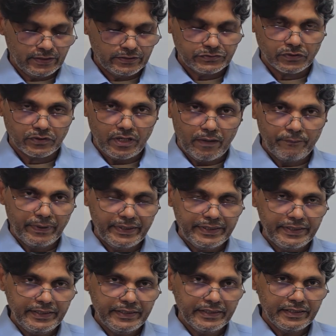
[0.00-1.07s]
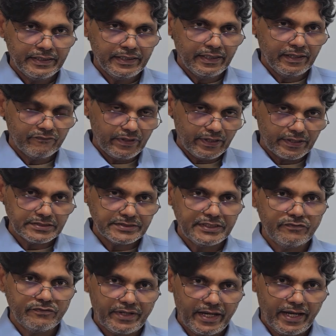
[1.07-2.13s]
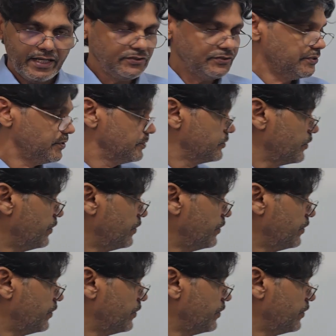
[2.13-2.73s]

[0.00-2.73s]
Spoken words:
So company will receive cash. So